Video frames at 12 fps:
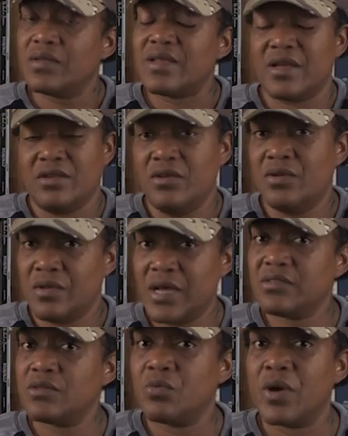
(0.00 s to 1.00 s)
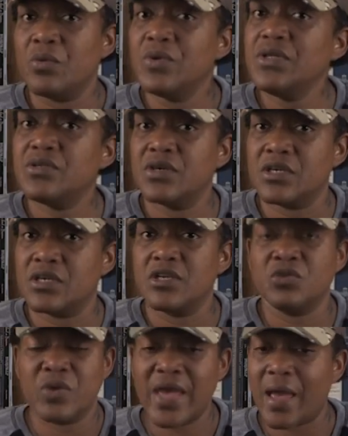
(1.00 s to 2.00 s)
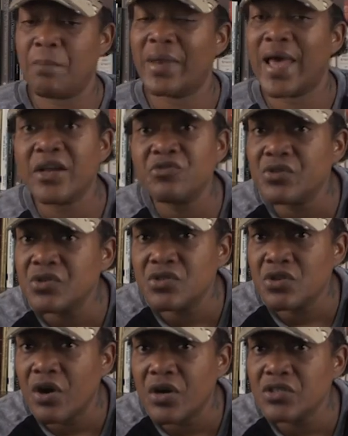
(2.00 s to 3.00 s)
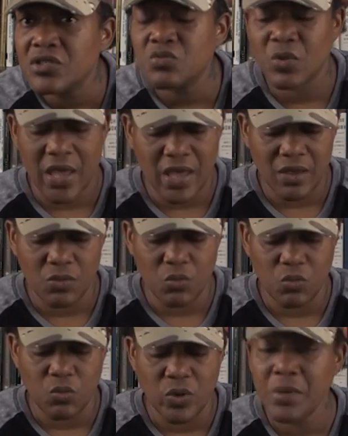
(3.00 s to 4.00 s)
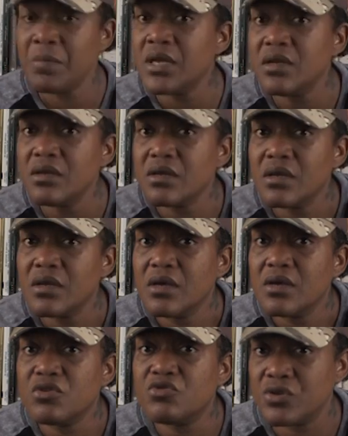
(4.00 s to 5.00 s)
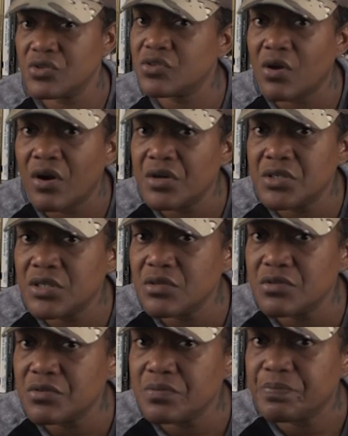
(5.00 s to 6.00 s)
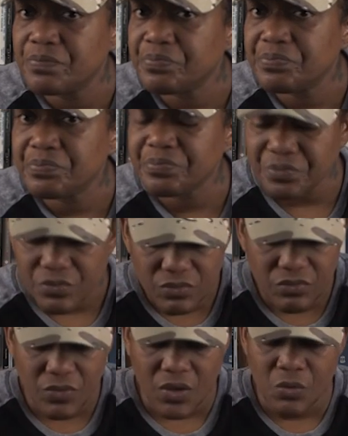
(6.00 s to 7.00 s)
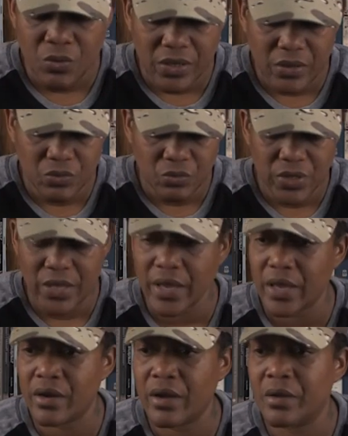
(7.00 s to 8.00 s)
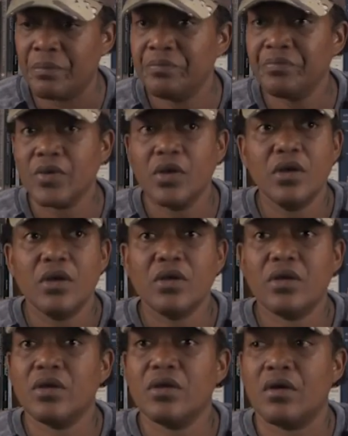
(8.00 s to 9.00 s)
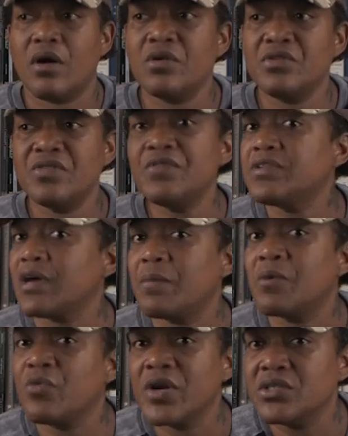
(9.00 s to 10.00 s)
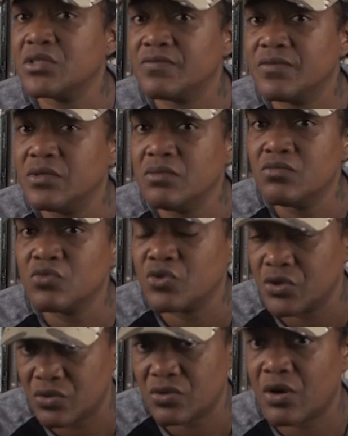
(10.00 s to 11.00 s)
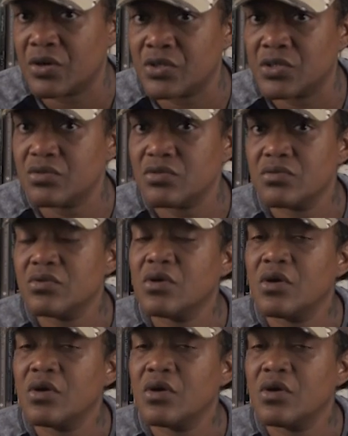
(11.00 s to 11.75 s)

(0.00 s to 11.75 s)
that, you know, that's the way we took it, because we had black drill sergeants, we had women drill sergeants, we had all different type of race of drill sergeants,